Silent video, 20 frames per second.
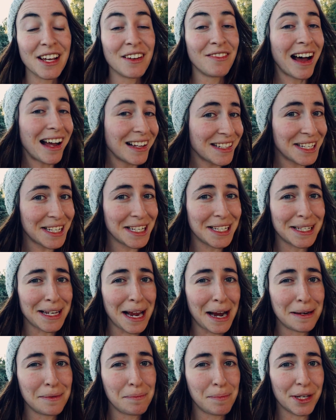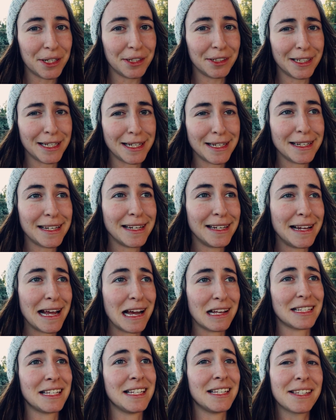of unsustainability in
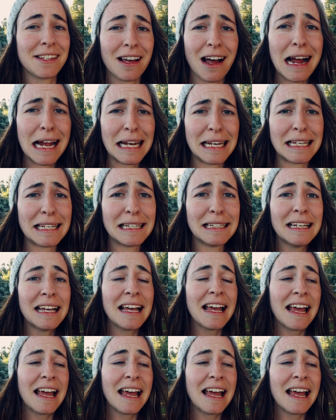our society,